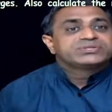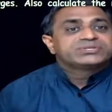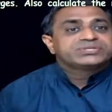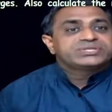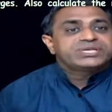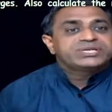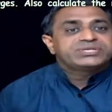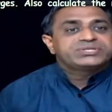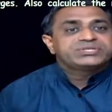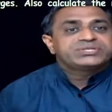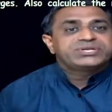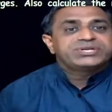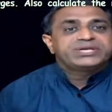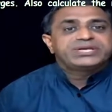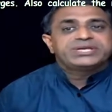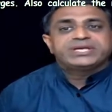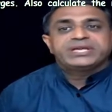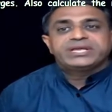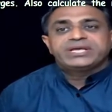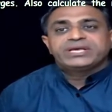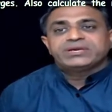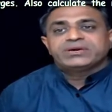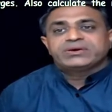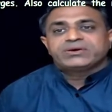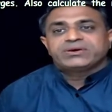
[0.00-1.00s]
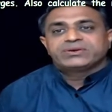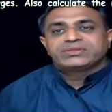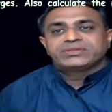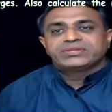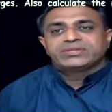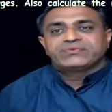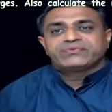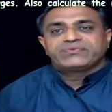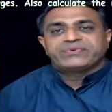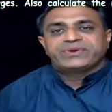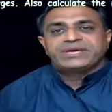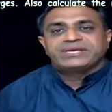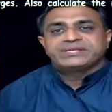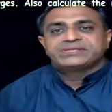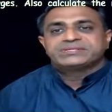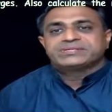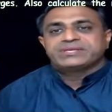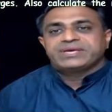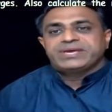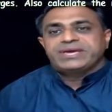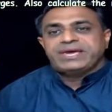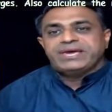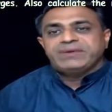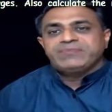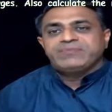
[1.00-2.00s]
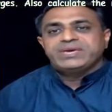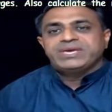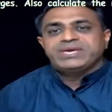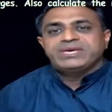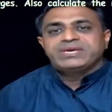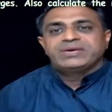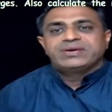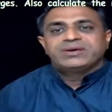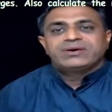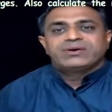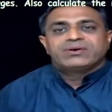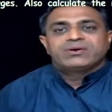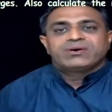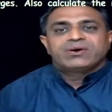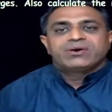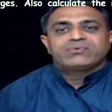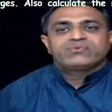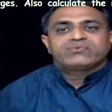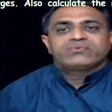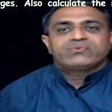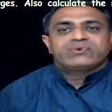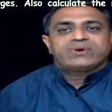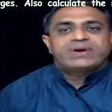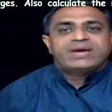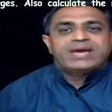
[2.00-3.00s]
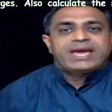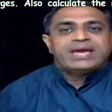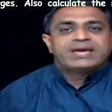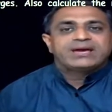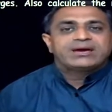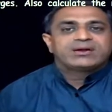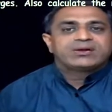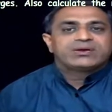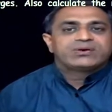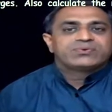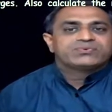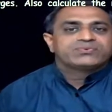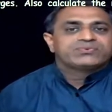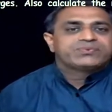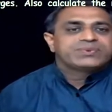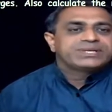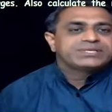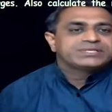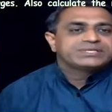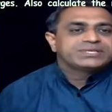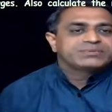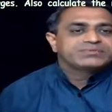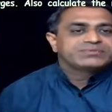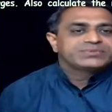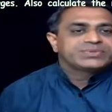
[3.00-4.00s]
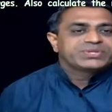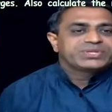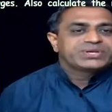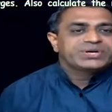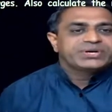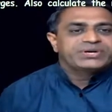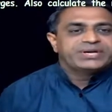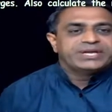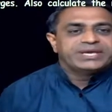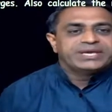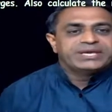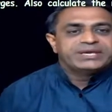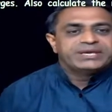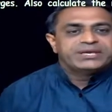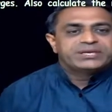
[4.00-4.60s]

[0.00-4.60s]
60 degree on the face AB of angle of prism 30.